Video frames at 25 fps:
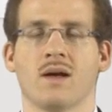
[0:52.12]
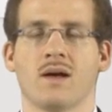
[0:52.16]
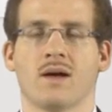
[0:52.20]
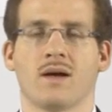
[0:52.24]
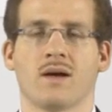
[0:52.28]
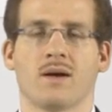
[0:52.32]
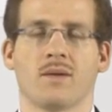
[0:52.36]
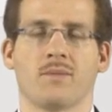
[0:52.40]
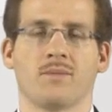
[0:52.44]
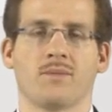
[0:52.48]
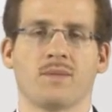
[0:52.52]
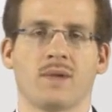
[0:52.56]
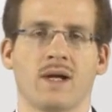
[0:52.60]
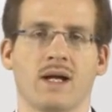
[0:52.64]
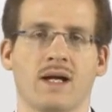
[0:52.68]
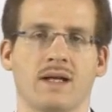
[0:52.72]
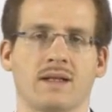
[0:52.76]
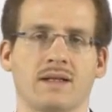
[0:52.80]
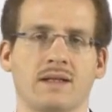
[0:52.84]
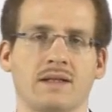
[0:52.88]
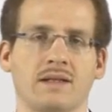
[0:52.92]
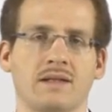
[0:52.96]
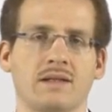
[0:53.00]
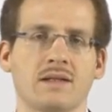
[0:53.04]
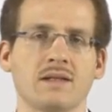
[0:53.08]
And
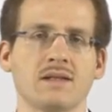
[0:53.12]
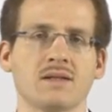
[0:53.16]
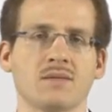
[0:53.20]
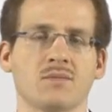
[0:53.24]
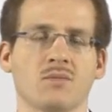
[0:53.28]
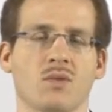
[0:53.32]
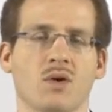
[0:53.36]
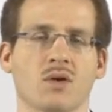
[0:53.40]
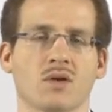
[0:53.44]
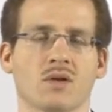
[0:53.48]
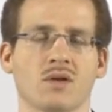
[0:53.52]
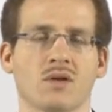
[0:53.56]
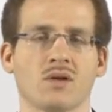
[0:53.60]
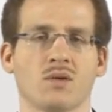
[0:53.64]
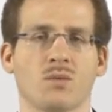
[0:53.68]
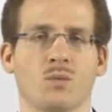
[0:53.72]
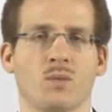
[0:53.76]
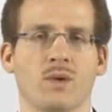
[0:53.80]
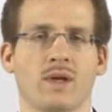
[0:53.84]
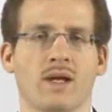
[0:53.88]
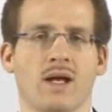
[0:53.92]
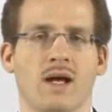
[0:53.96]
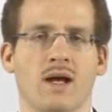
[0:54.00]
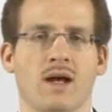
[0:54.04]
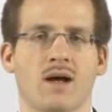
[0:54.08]
in this model,
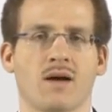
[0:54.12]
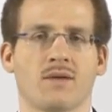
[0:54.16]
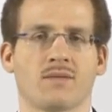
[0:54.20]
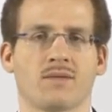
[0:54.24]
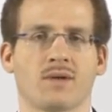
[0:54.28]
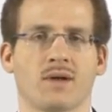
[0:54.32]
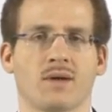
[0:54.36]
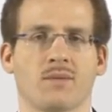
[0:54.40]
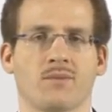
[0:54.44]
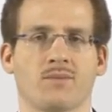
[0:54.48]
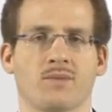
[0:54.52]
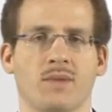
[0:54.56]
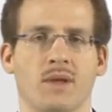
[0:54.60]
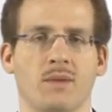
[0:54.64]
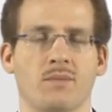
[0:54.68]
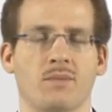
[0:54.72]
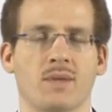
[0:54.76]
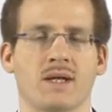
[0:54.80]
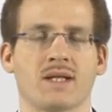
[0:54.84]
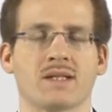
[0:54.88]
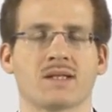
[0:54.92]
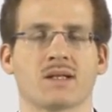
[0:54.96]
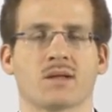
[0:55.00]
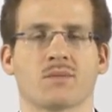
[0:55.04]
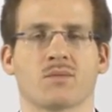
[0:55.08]
we have a
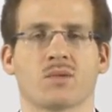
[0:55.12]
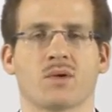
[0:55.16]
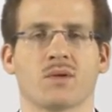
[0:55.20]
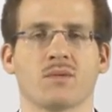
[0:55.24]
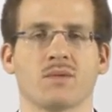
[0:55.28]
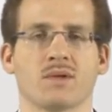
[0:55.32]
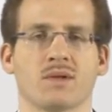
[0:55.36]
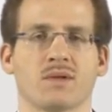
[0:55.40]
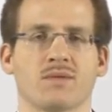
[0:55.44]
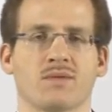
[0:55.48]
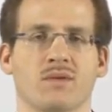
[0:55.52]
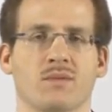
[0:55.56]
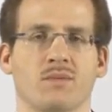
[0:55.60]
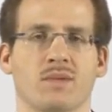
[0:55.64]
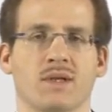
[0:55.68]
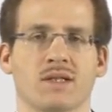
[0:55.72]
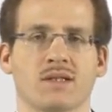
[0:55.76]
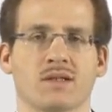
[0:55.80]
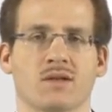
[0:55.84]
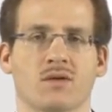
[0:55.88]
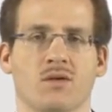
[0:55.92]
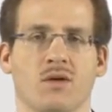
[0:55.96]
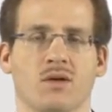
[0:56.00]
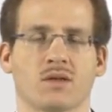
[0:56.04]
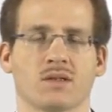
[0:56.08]
basic primitive, a
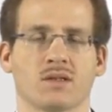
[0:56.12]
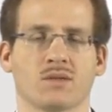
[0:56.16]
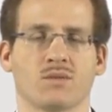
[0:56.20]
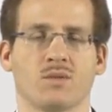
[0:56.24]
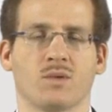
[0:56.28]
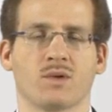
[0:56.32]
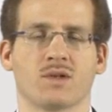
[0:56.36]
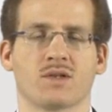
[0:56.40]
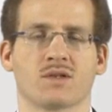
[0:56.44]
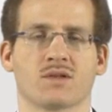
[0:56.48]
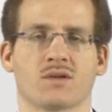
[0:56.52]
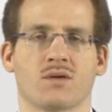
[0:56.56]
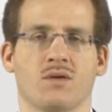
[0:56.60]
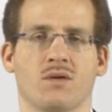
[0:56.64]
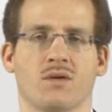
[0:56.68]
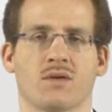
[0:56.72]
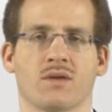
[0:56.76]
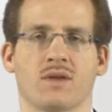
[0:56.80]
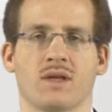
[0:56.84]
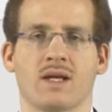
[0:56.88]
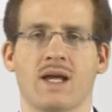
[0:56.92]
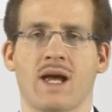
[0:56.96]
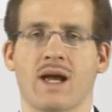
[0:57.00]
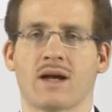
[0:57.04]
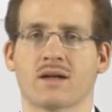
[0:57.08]
basic concept, which is
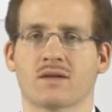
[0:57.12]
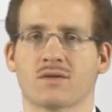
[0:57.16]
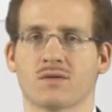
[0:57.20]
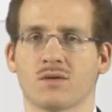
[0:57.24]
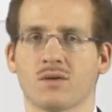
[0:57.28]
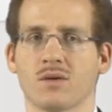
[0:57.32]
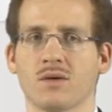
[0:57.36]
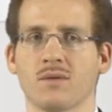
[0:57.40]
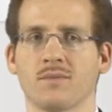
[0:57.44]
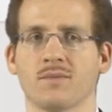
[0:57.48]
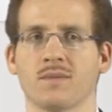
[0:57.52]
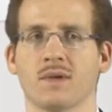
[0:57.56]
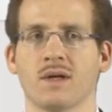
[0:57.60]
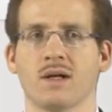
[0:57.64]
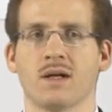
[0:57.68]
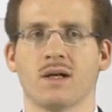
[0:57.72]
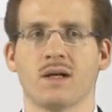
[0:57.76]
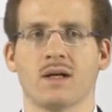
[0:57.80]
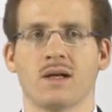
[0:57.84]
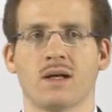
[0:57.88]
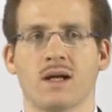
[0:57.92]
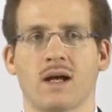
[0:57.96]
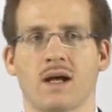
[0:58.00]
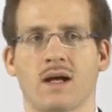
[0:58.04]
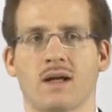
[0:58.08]
called the actor.
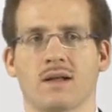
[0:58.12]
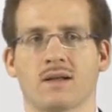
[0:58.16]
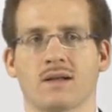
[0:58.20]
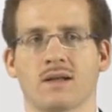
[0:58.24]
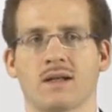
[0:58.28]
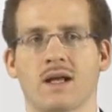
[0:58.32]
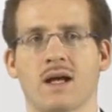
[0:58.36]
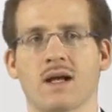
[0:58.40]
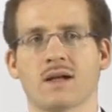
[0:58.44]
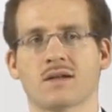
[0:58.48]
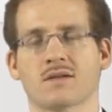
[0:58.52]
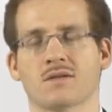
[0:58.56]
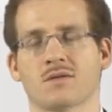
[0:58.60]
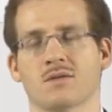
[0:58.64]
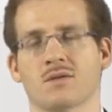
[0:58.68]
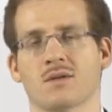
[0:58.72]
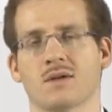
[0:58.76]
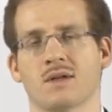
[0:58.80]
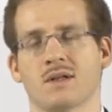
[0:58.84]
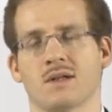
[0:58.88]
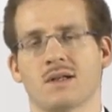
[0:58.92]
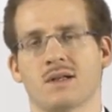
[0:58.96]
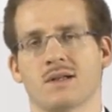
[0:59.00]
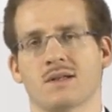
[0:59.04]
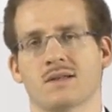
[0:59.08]
And an
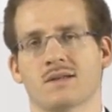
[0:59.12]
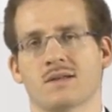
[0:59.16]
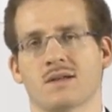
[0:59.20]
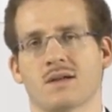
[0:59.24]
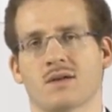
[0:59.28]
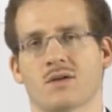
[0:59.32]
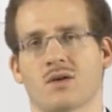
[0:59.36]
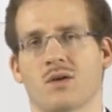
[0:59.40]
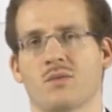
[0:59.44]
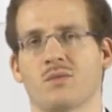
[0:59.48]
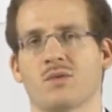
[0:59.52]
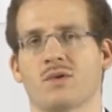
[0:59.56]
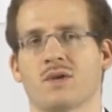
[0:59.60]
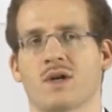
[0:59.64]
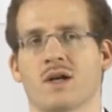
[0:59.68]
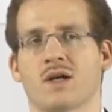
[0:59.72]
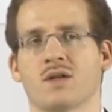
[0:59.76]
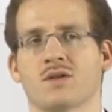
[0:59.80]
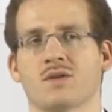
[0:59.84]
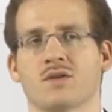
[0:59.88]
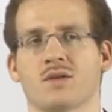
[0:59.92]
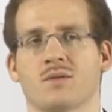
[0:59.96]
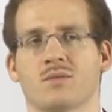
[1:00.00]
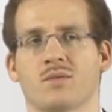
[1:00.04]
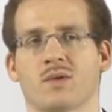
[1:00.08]
actor is a
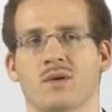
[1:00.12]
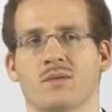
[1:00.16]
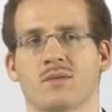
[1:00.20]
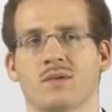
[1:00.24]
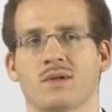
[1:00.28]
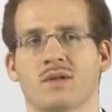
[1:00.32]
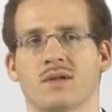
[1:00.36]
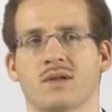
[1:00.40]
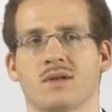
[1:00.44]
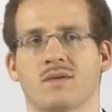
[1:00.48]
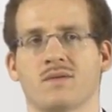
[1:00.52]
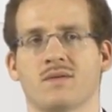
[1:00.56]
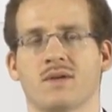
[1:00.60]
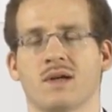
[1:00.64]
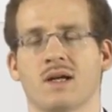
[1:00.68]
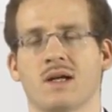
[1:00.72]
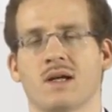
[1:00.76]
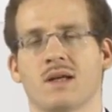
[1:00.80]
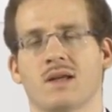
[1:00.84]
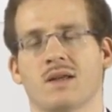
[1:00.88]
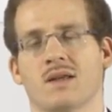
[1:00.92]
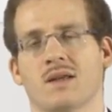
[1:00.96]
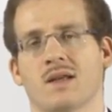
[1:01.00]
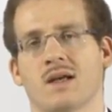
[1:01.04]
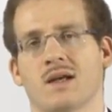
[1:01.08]
computational primitive
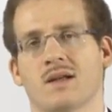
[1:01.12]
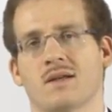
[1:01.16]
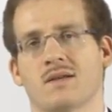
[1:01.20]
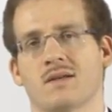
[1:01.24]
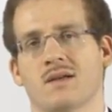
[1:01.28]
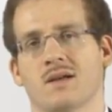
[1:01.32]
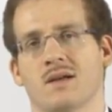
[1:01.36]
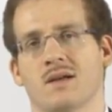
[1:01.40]
that